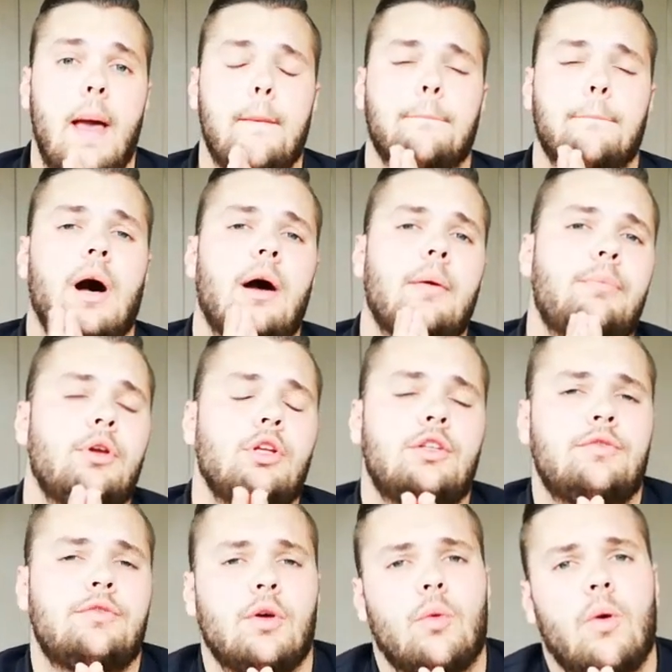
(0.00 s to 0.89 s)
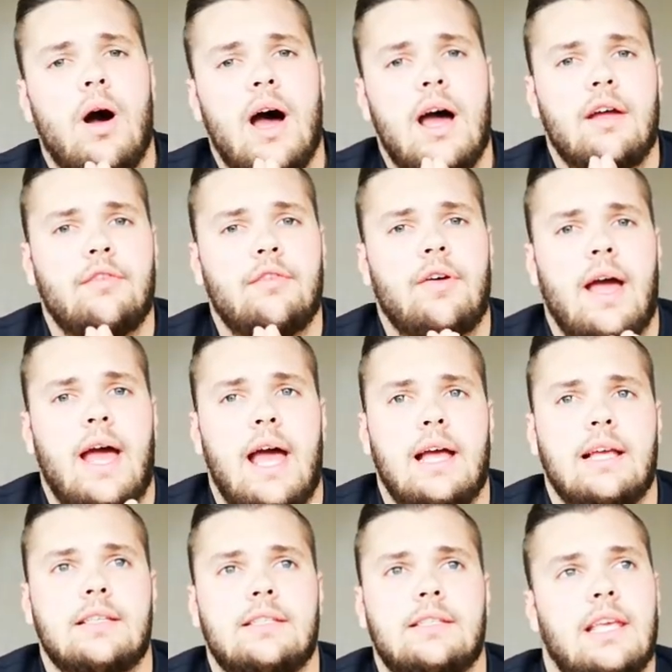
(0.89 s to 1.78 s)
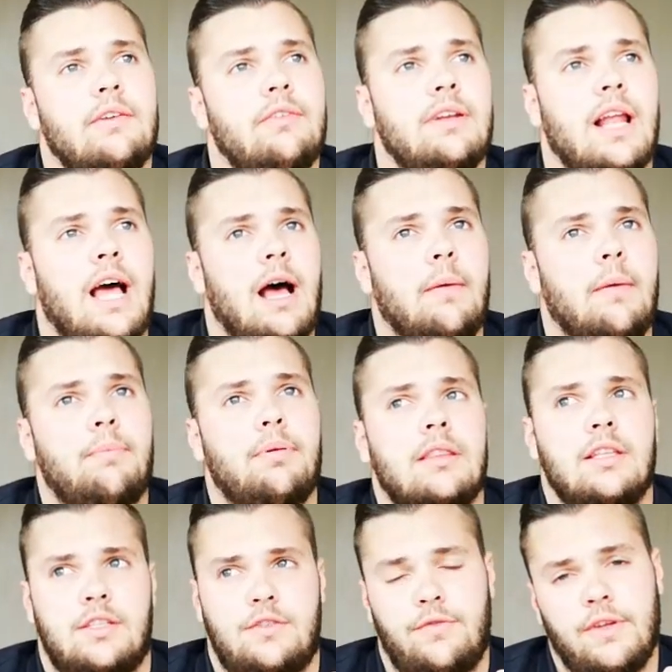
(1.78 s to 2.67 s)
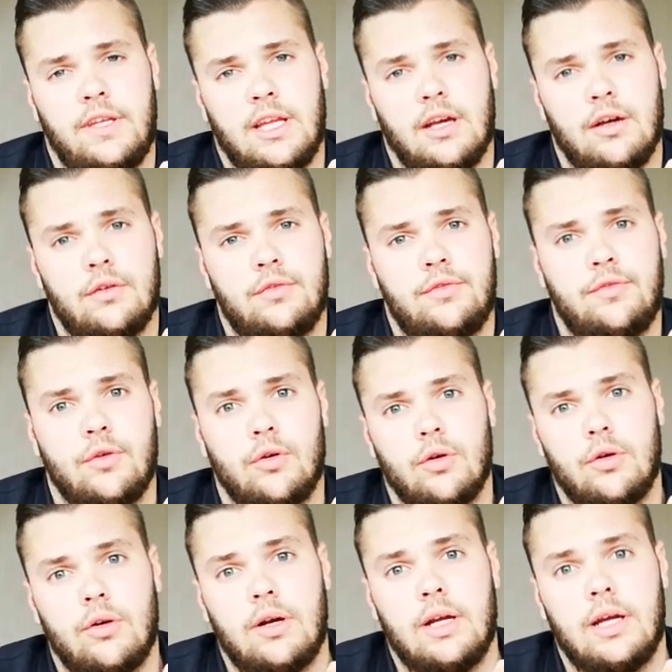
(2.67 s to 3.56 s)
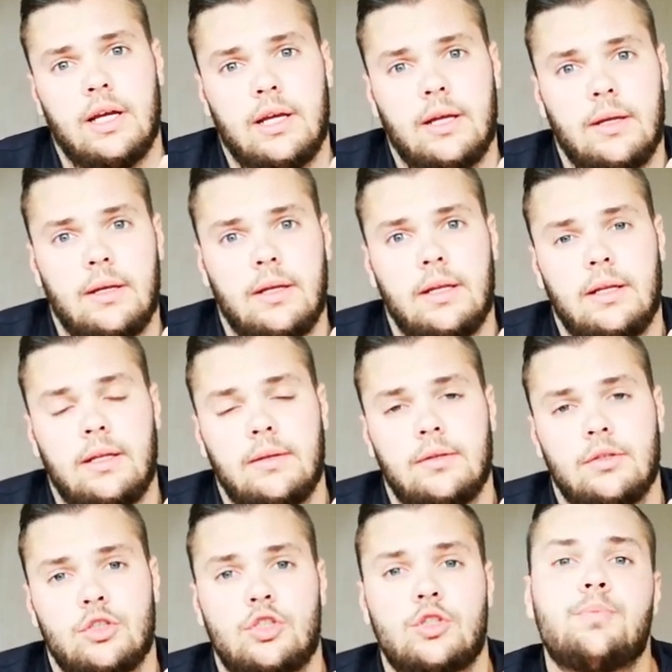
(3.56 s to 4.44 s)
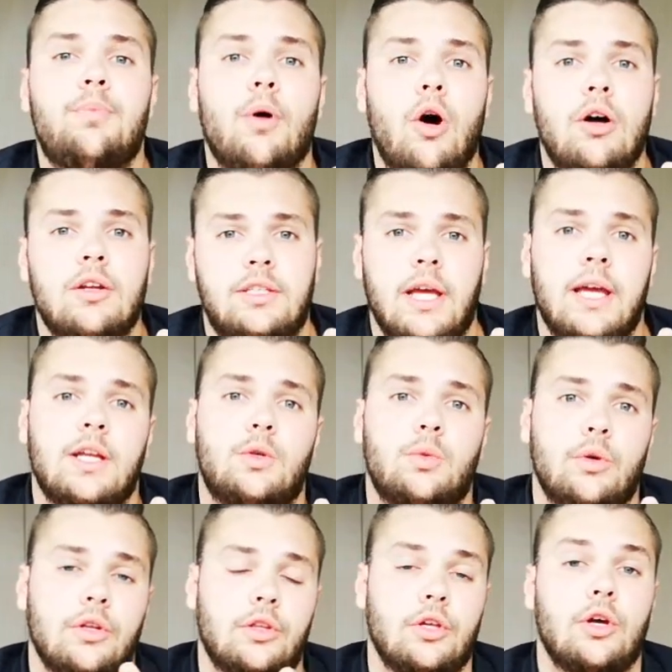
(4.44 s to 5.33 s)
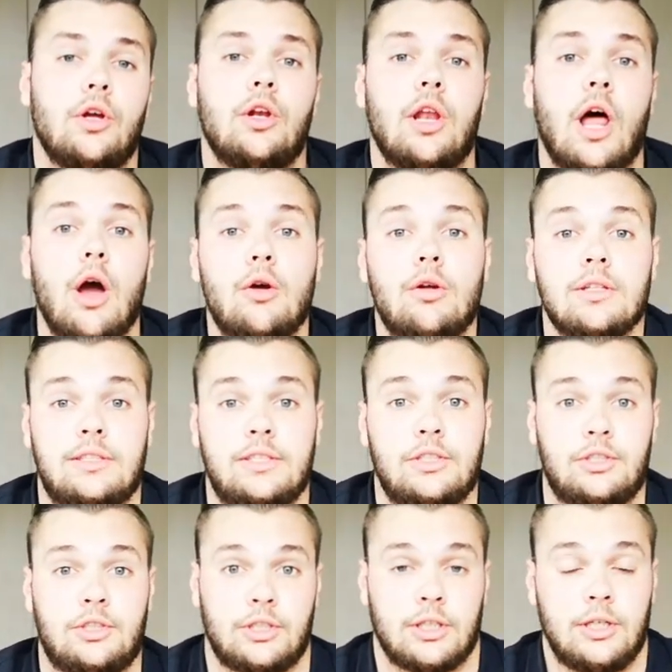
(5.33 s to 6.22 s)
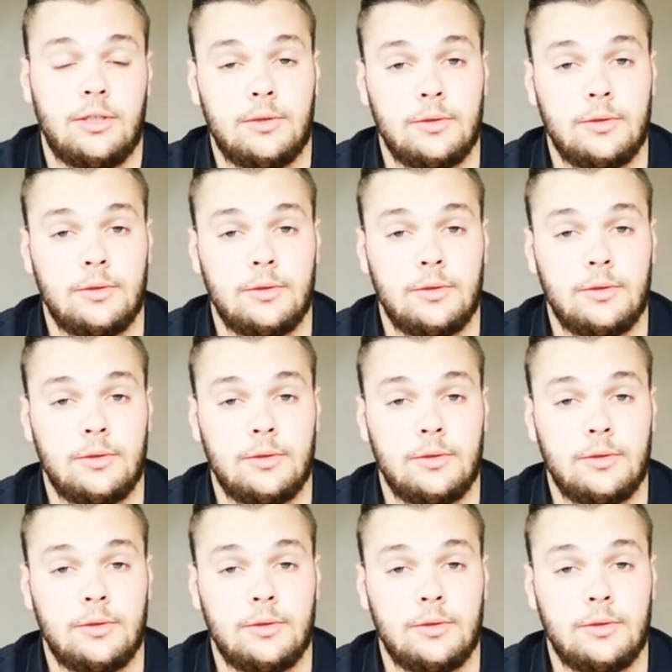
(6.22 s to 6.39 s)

My beautiful wife has given up this video for a spa date with her local teacher.